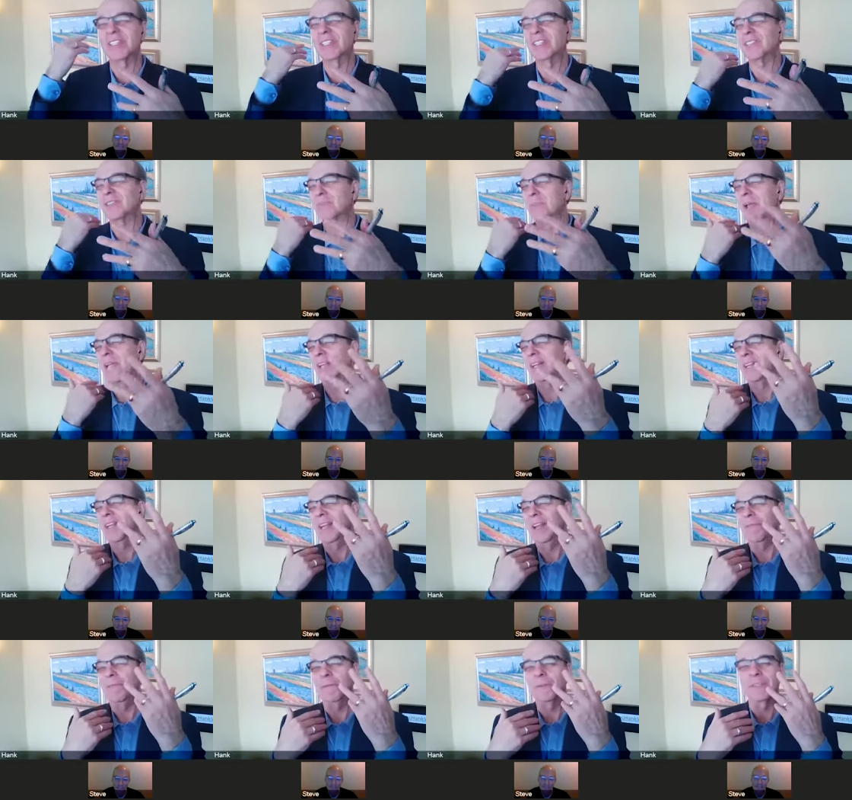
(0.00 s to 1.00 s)
these
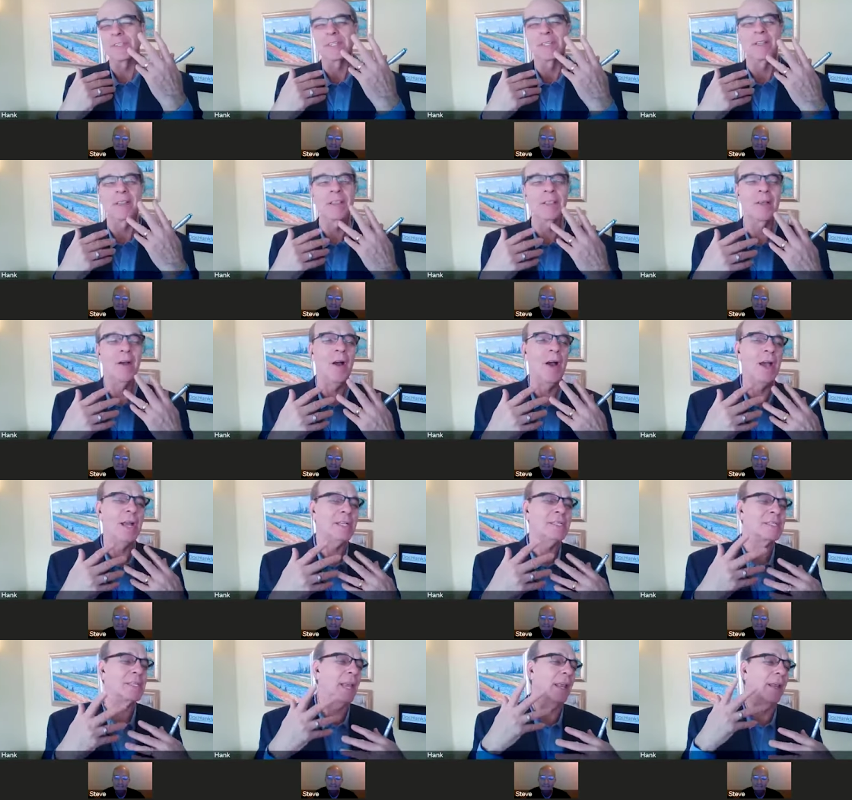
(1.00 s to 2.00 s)
magnificent thoughts.